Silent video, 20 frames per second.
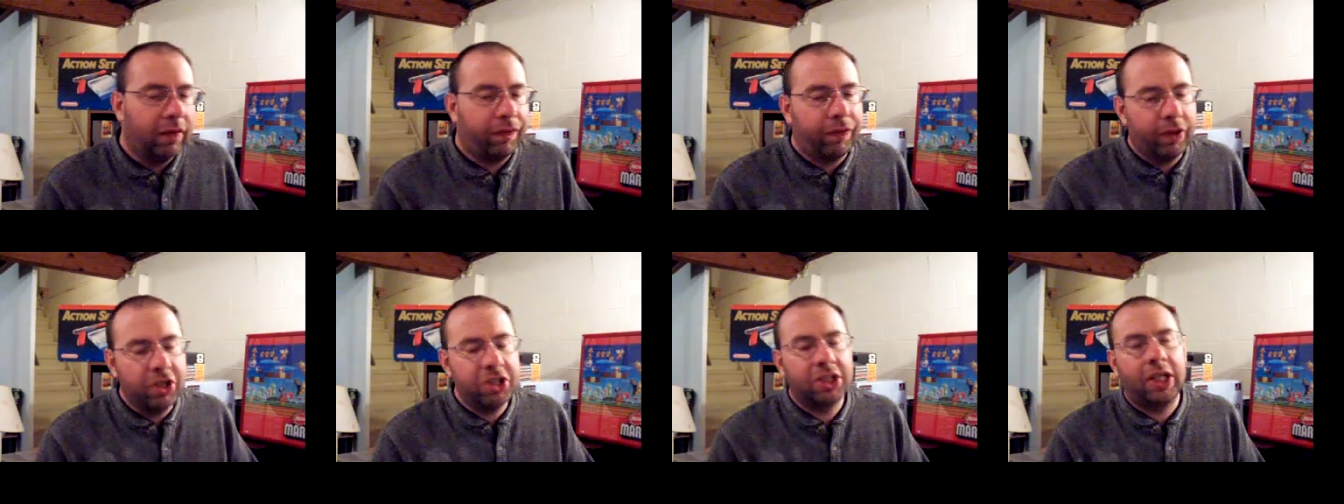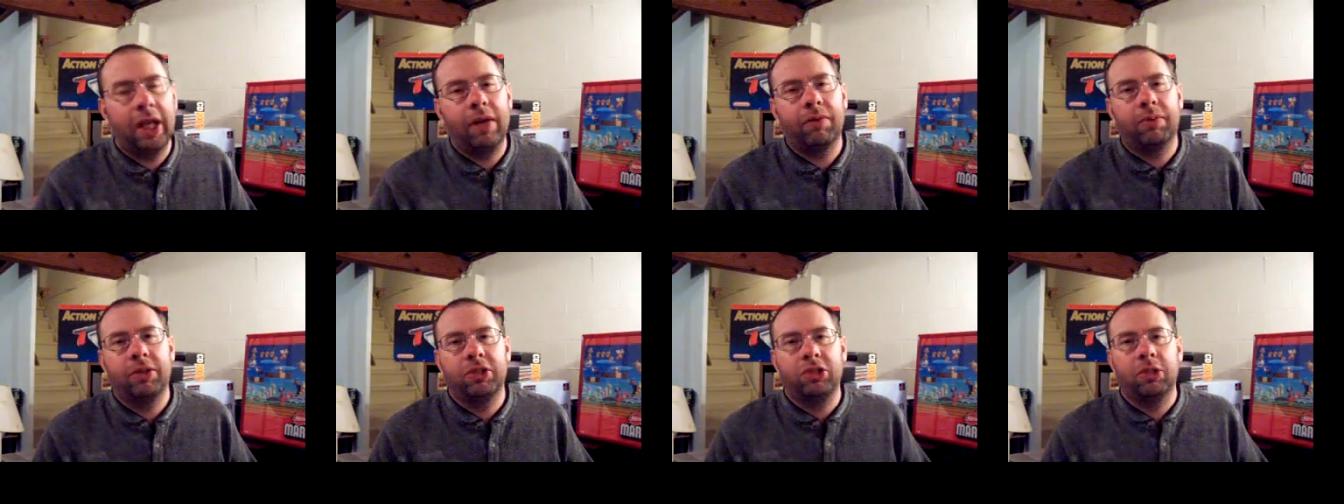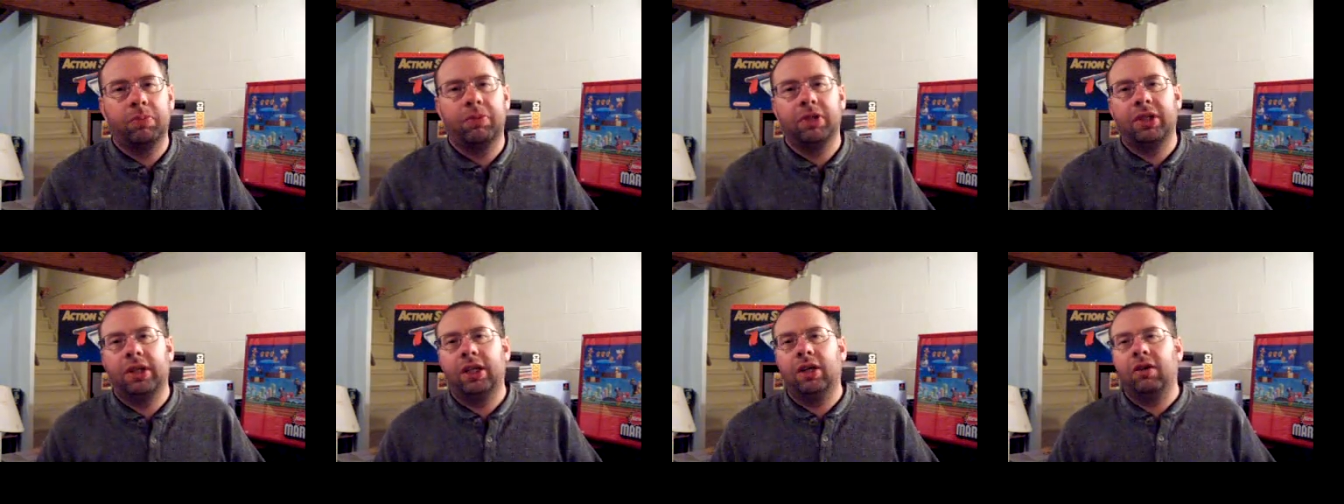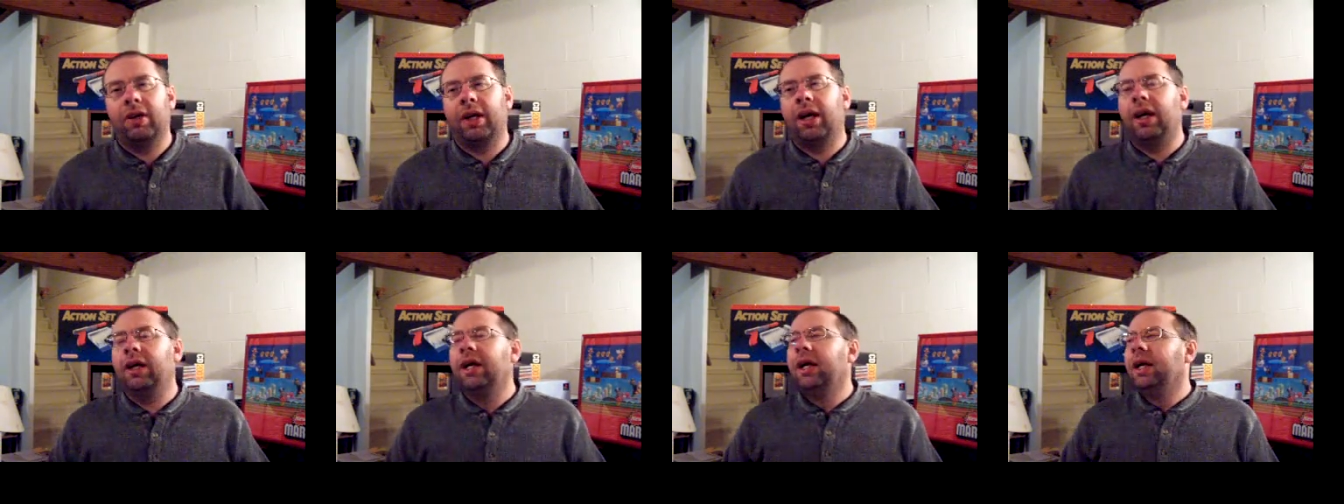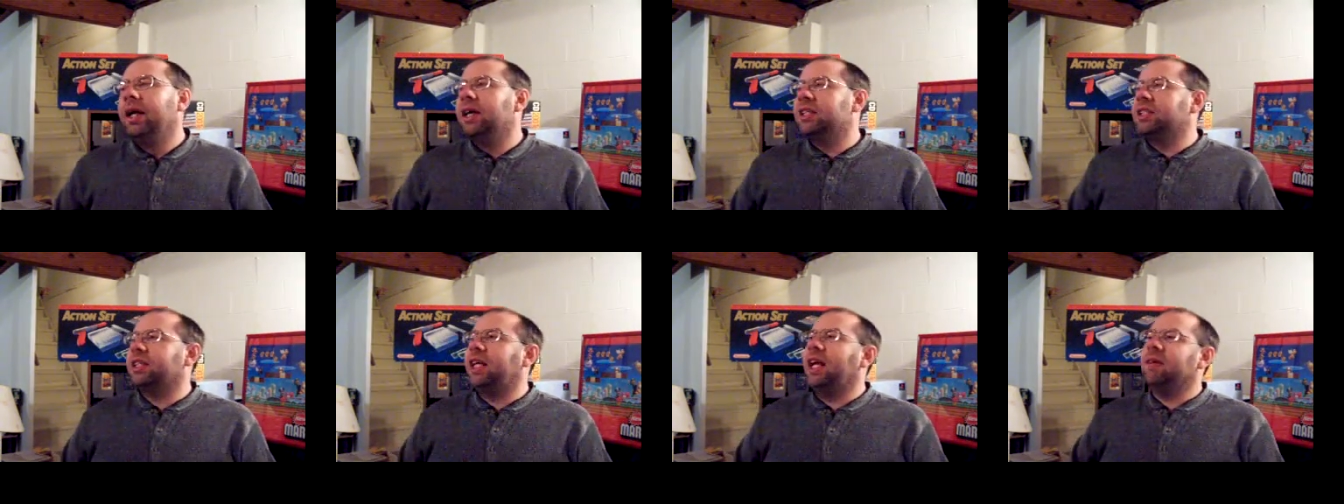the first game for my Super Nintendo I got
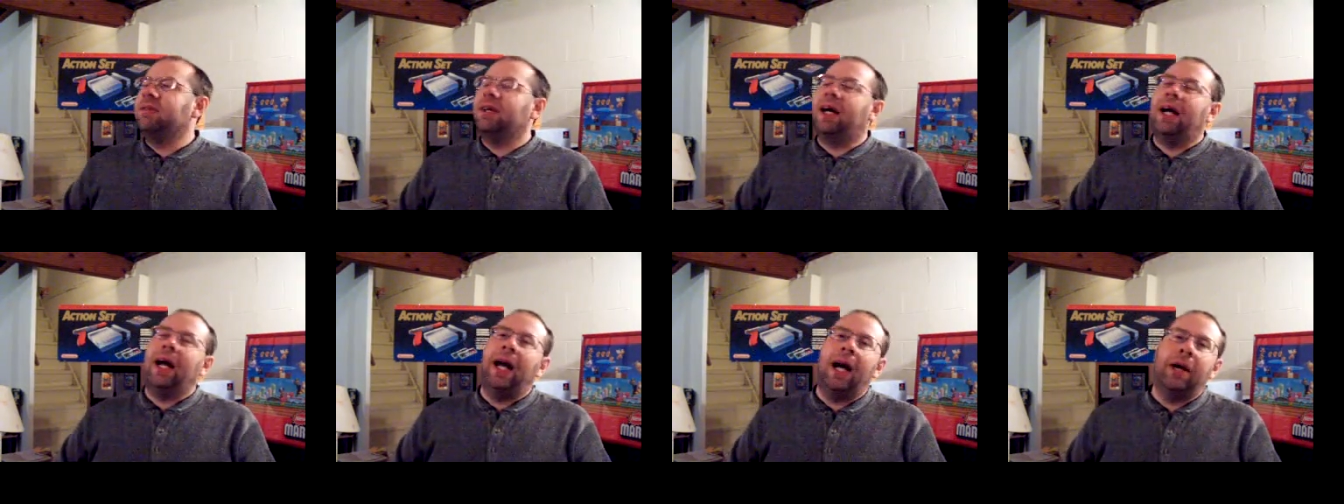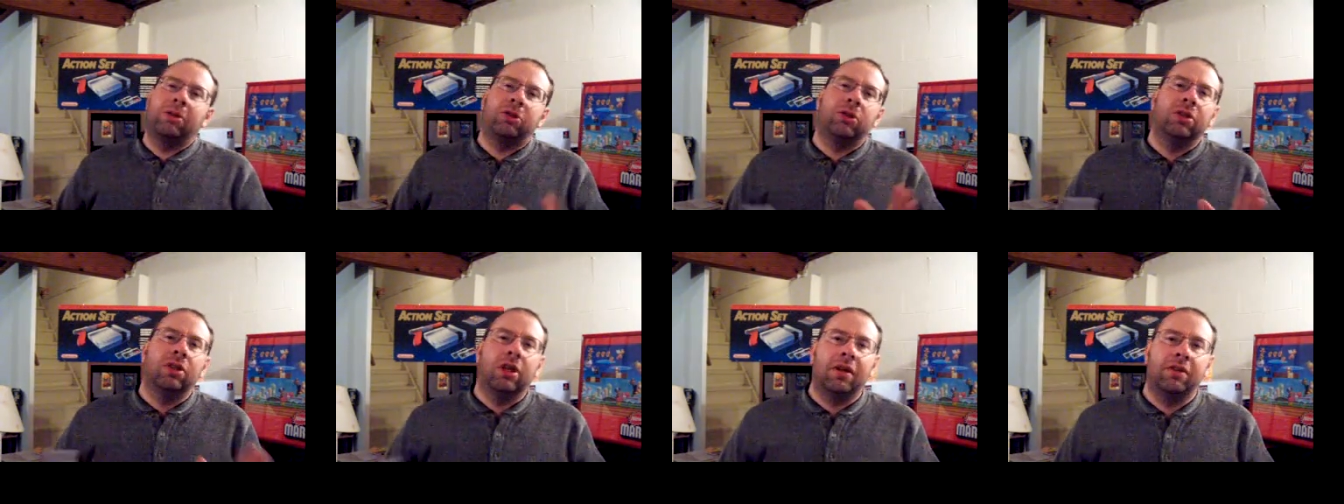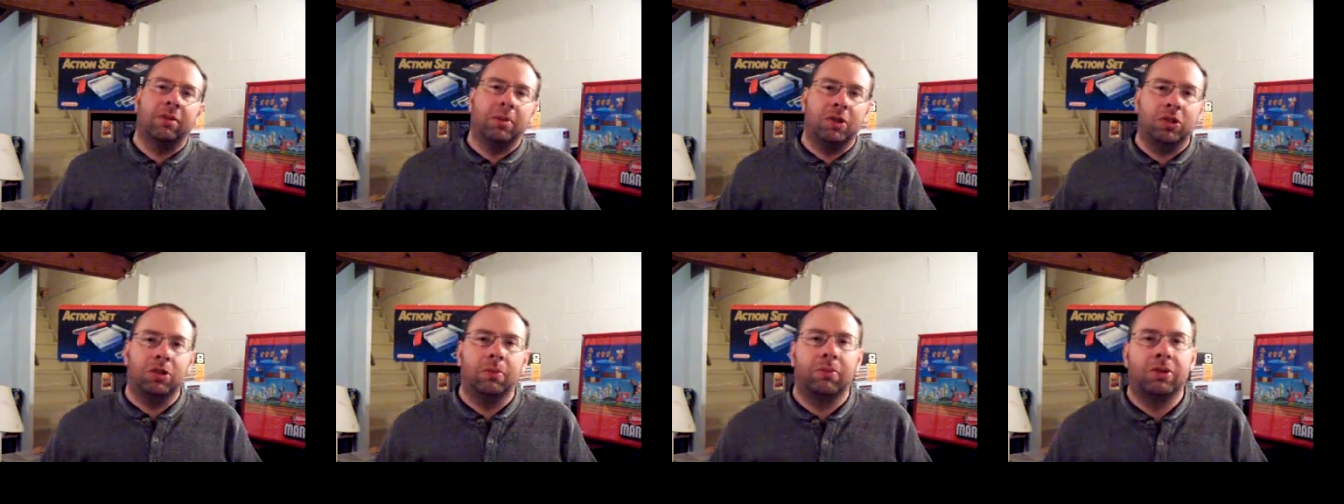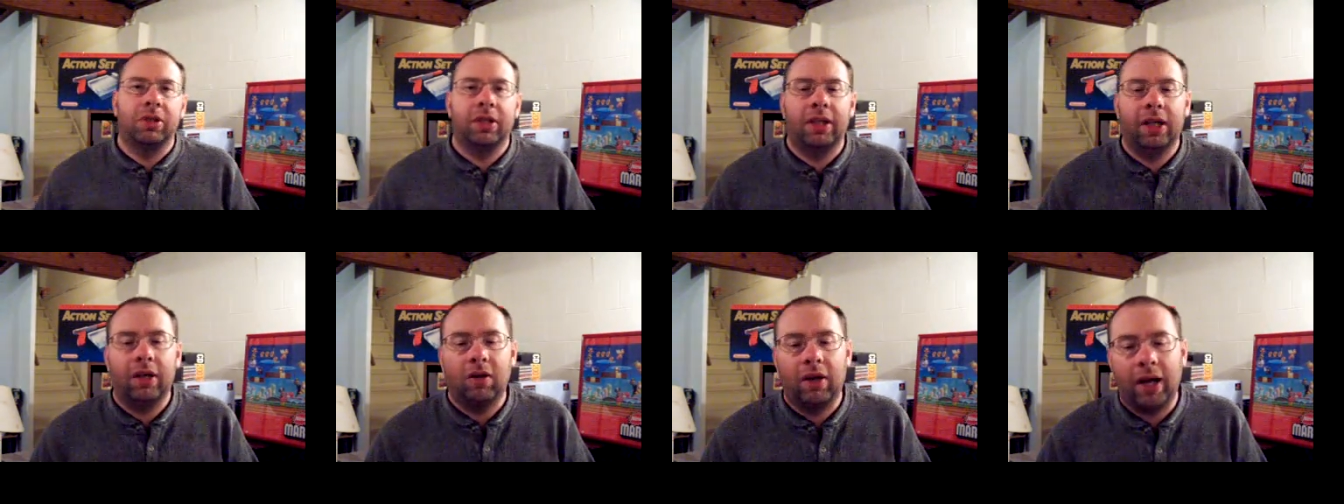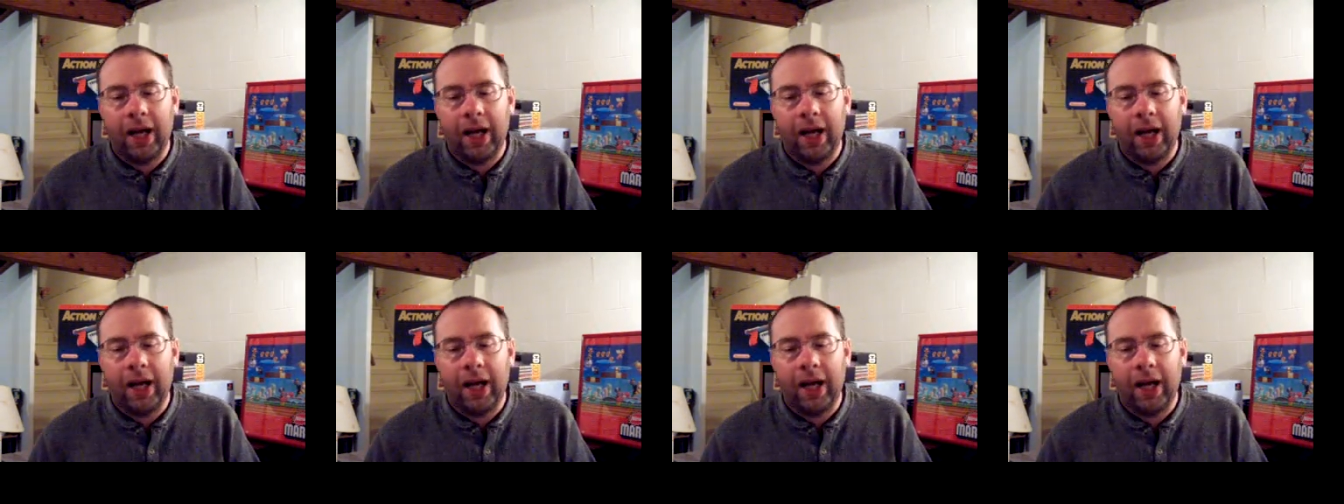is a game that I absolutely loved on my Super Nintendo.